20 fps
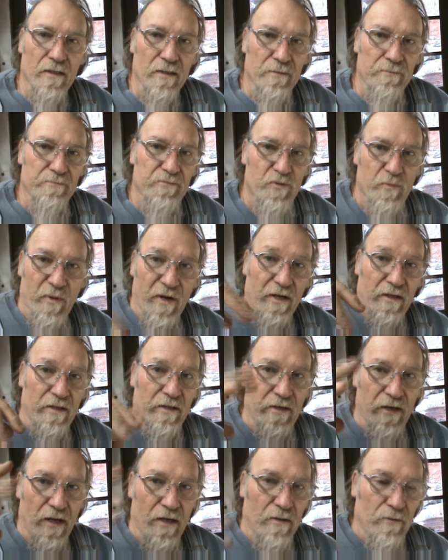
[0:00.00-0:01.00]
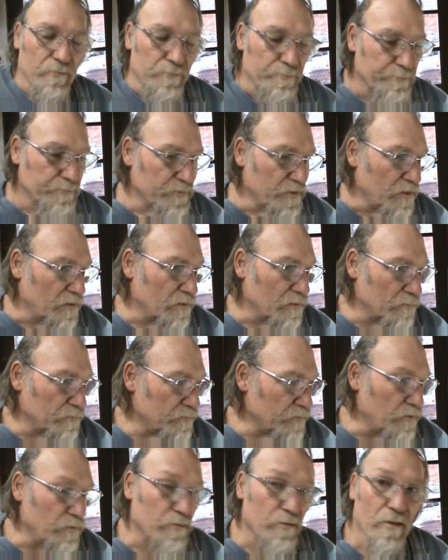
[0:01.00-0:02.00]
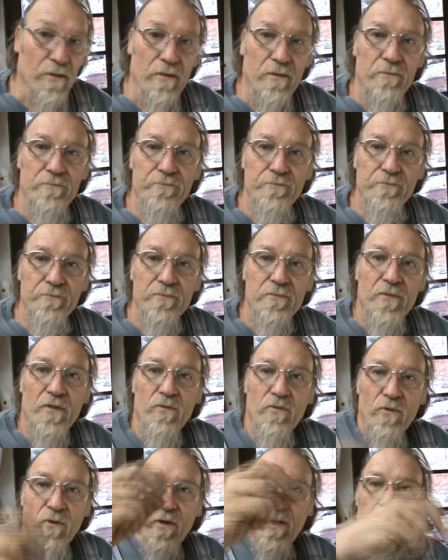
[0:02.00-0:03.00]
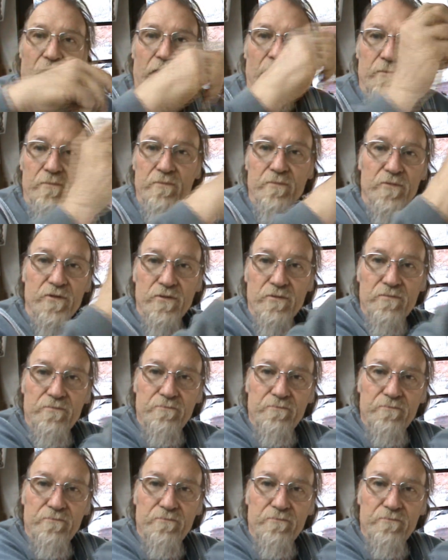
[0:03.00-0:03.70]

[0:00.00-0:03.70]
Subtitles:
sprinkle it on. You know, do the Roy Adams